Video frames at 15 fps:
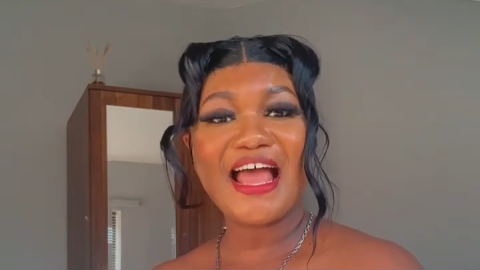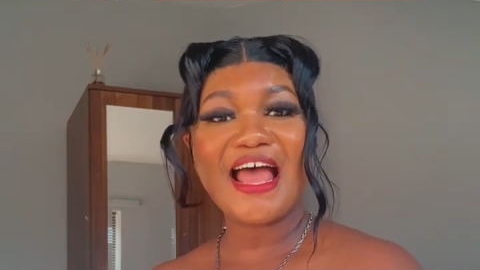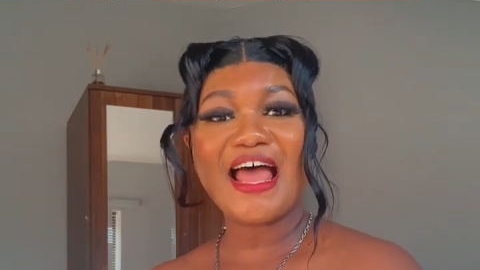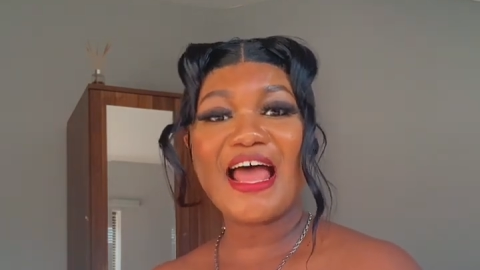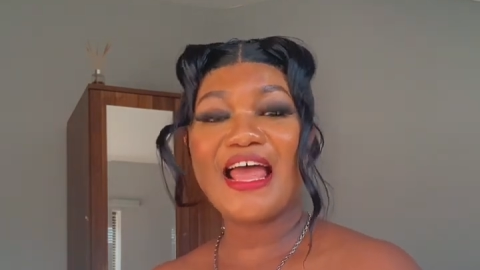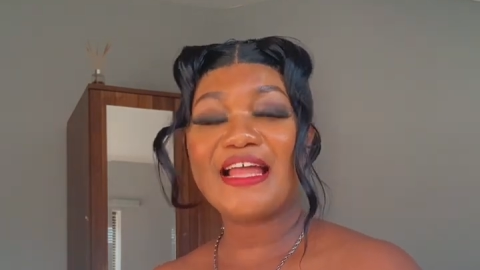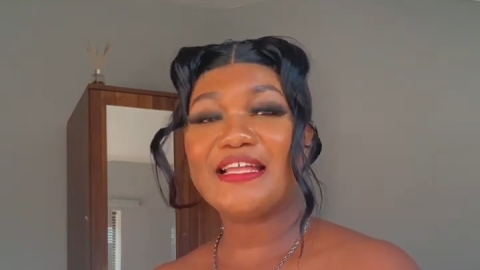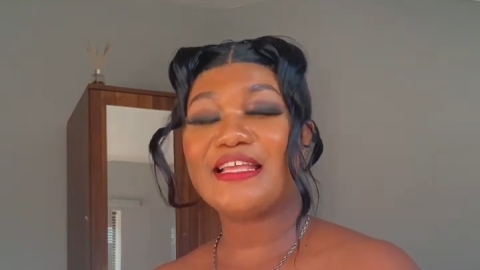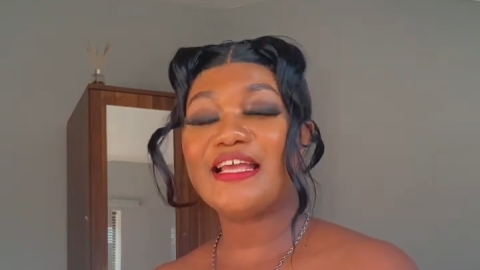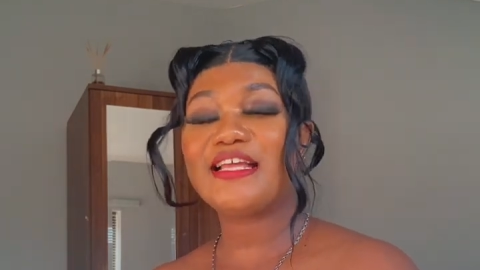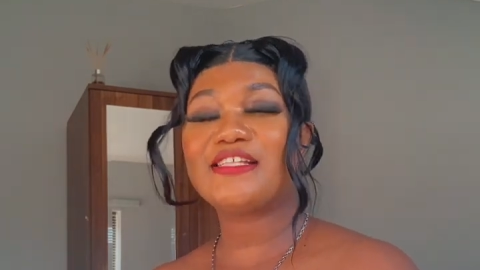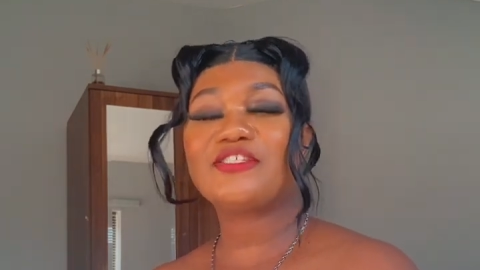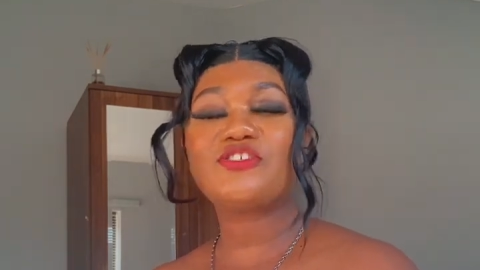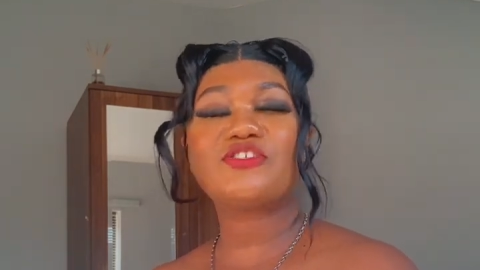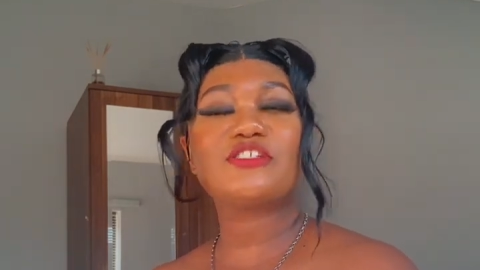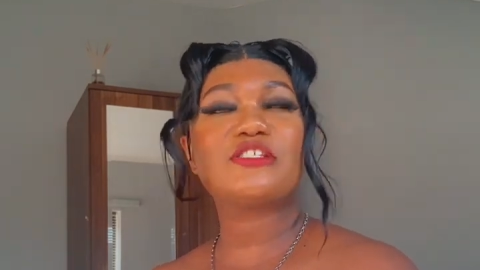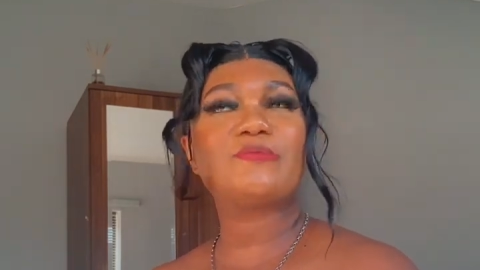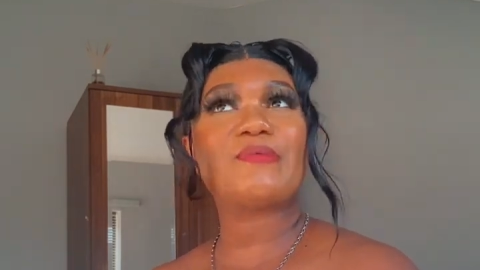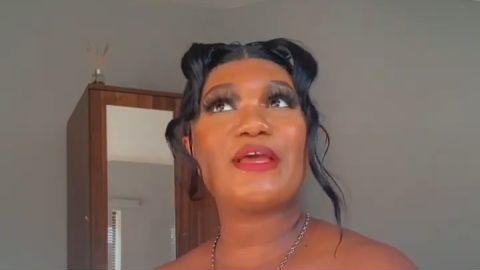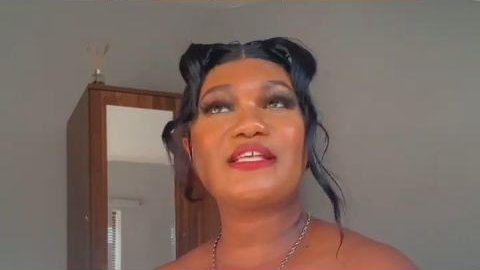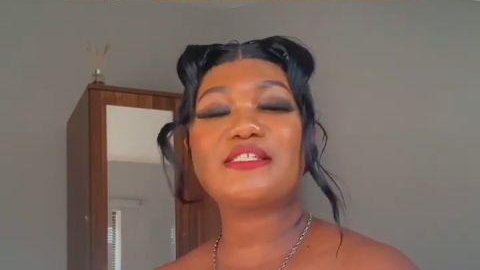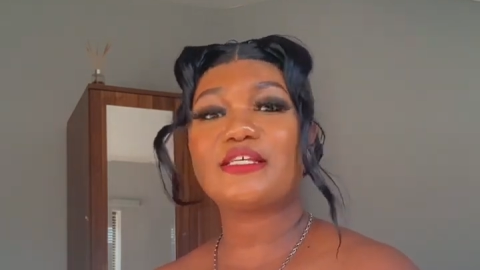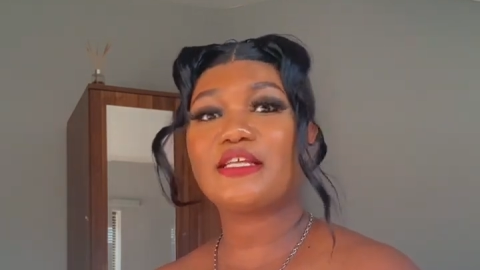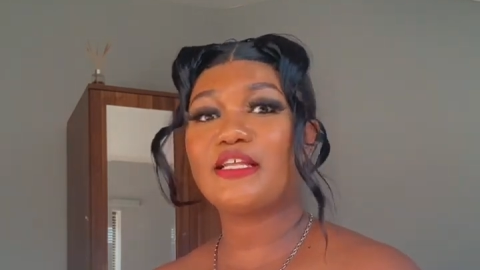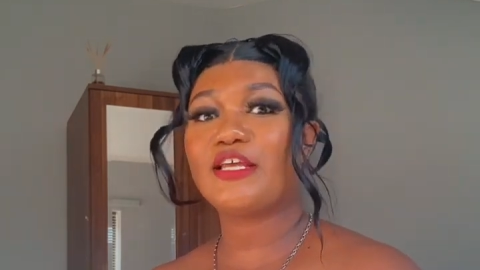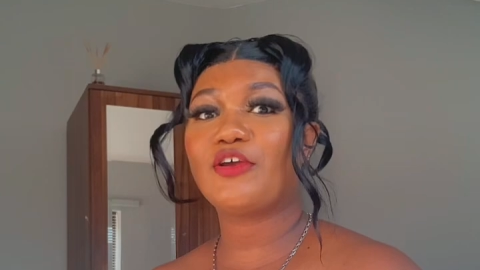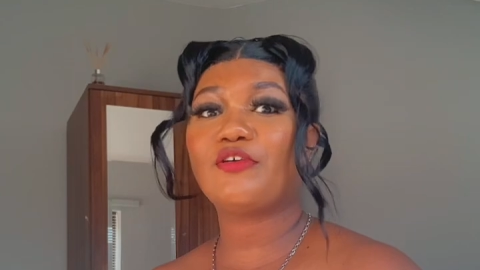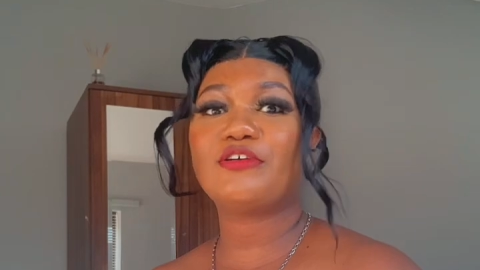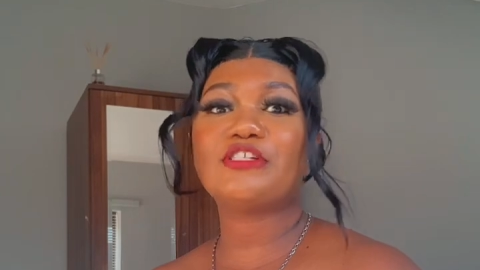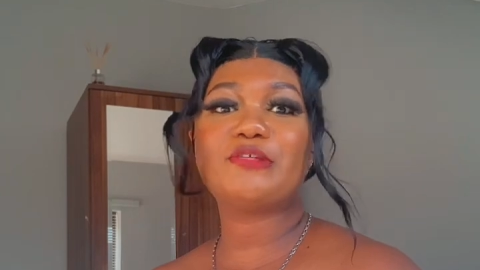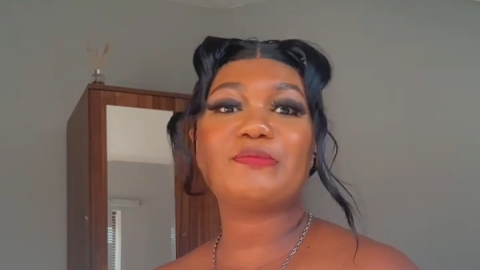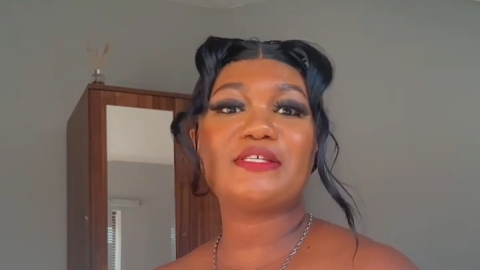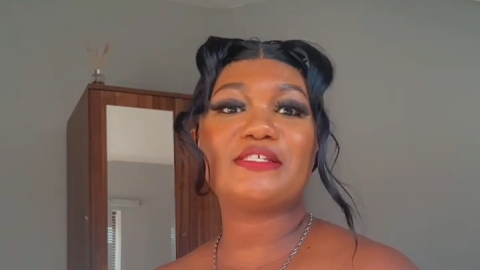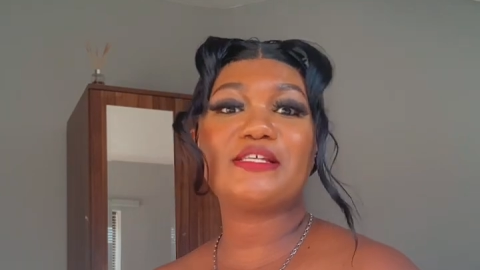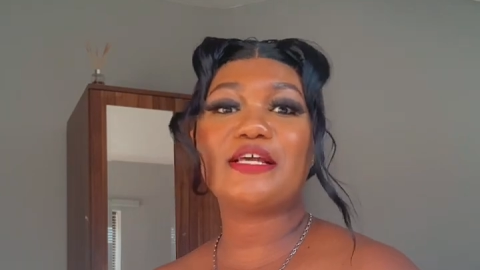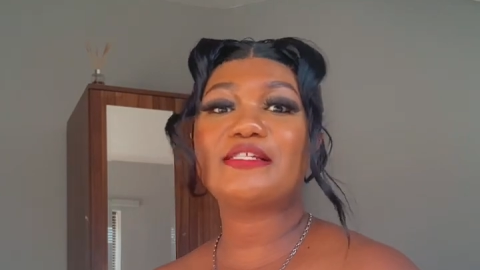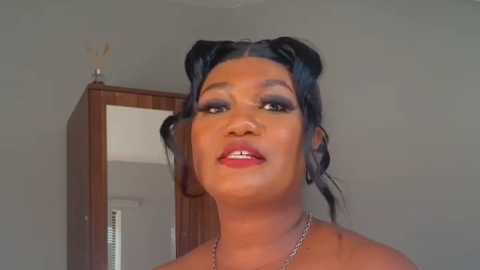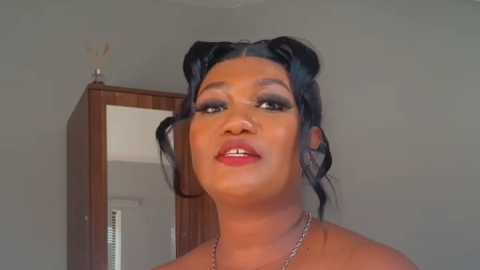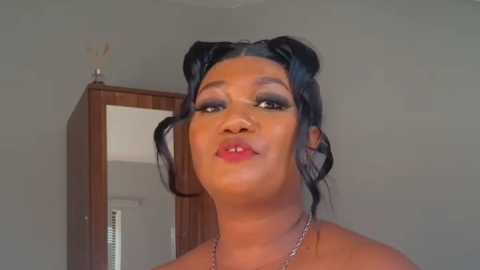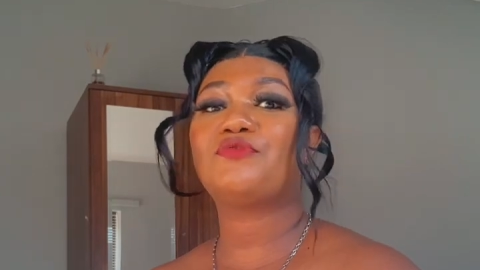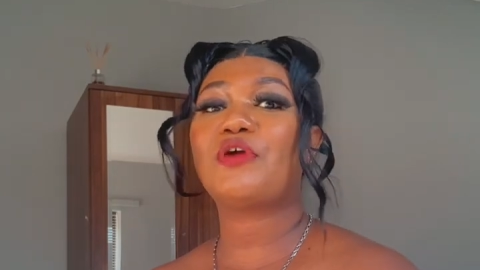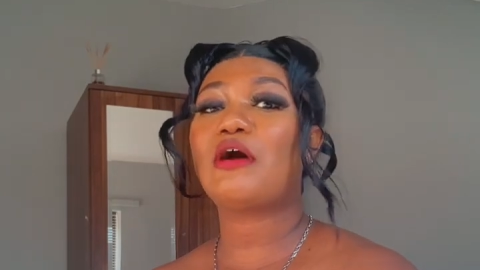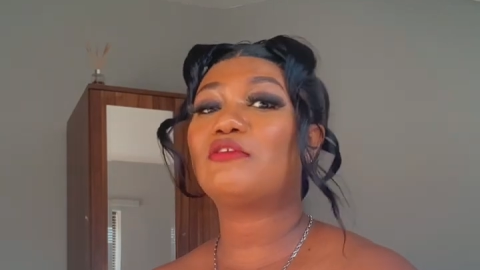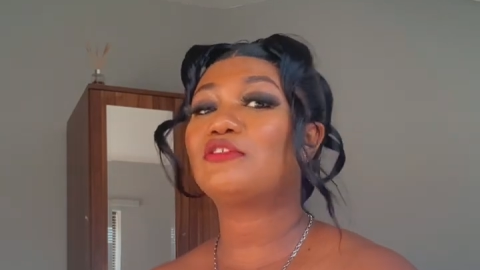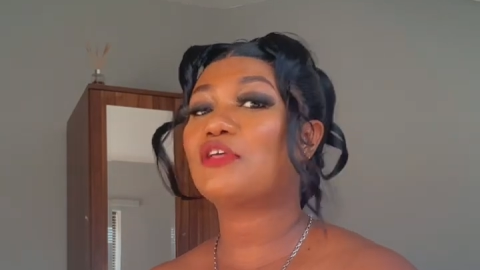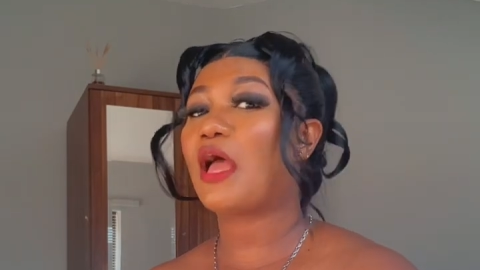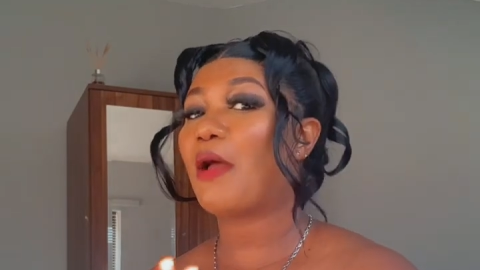and it's just basically going to be centered around